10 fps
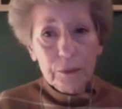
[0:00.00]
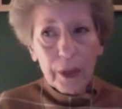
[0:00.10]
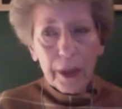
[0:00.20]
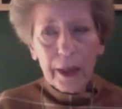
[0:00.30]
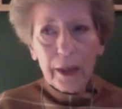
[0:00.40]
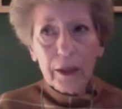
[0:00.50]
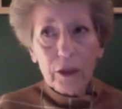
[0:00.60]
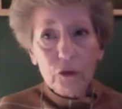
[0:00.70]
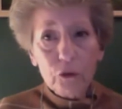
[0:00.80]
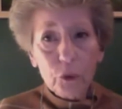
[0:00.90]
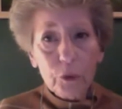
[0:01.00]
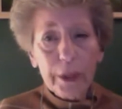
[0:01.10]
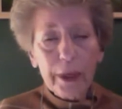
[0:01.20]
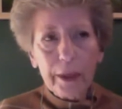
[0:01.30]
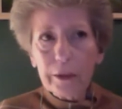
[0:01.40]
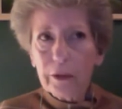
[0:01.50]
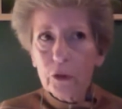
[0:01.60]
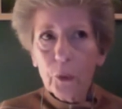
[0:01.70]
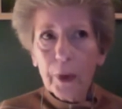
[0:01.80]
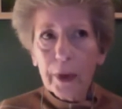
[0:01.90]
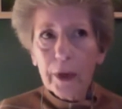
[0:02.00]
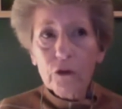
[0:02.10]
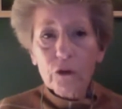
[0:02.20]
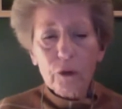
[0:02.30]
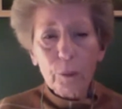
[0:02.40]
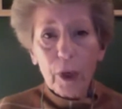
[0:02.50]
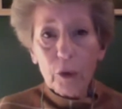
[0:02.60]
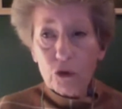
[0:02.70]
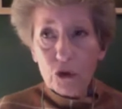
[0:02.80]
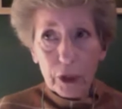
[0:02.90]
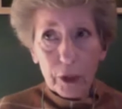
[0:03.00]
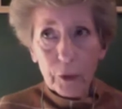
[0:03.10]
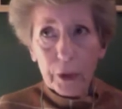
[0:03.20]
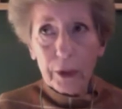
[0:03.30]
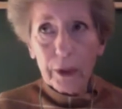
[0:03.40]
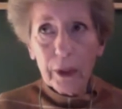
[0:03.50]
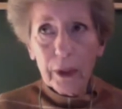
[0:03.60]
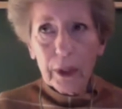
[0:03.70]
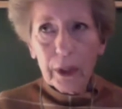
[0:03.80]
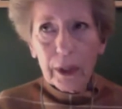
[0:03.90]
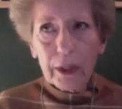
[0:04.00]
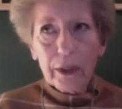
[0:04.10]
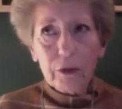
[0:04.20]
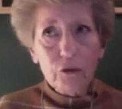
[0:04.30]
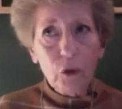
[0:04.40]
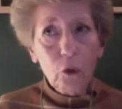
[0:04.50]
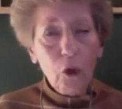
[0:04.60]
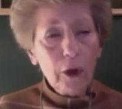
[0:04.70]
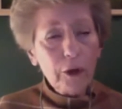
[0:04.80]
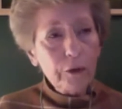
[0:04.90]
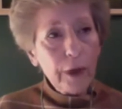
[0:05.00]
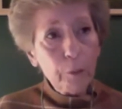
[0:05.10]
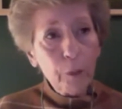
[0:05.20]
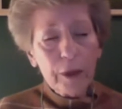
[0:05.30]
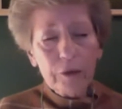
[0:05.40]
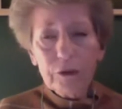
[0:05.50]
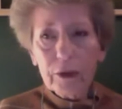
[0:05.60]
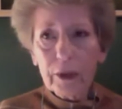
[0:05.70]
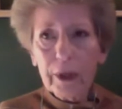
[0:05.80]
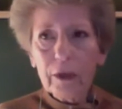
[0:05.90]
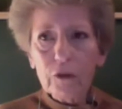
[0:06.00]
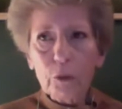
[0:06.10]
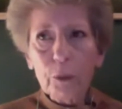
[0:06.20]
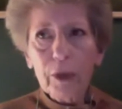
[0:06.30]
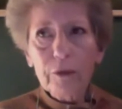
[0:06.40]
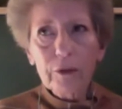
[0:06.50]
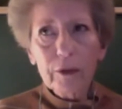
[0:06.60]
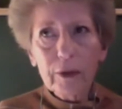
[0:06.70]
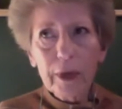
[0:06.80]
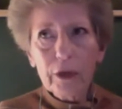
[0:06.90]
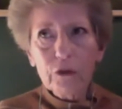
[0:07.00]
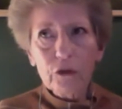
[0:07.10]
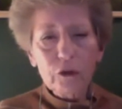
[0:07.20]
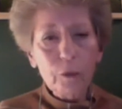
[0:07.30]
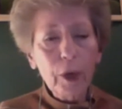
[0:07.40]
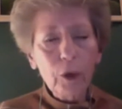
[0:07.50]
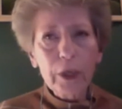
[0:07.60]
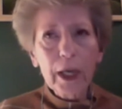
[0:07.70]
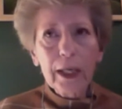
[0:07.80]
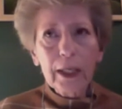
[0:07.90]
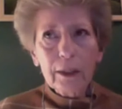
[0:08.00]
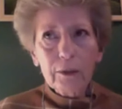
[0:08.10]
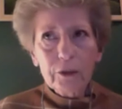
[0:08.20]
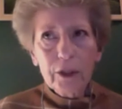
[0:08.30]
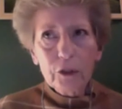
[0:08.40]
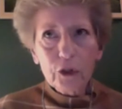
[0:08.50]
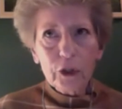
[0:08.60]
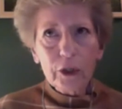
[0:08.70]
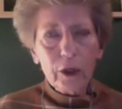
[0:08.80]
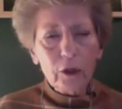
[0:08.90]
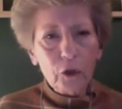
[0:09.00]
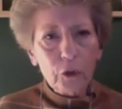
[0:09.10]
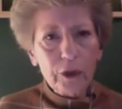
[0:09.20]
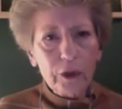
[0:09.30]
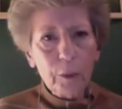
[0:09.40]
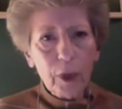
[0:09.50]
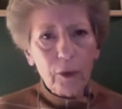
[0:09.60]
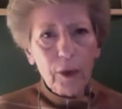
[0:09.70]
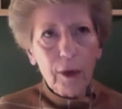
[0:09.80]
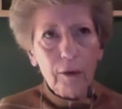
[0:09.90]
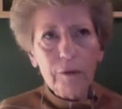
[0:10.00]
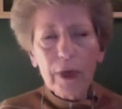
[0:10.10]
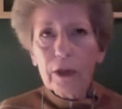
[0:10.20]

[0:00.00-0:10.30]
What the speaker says: And it is truly, and the new age is about sharing. It is no longer that Piscean age. The Piscean age is about teaching and learning about love.